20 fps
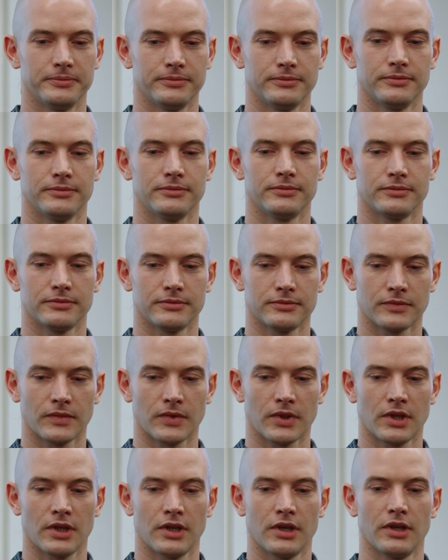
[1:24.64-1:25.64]

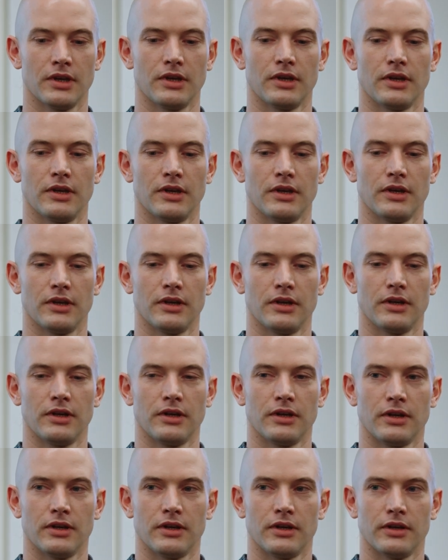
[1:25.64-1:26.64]

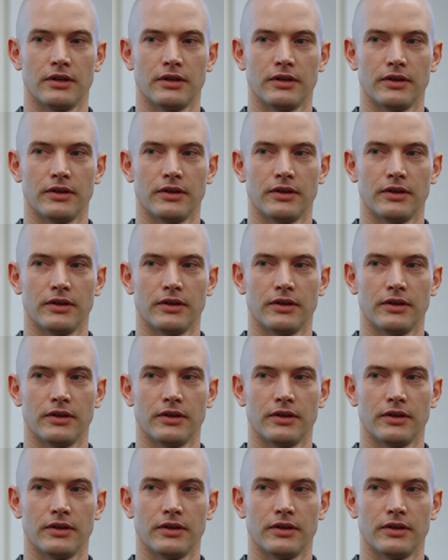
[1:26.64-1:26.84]
Nobody speaks.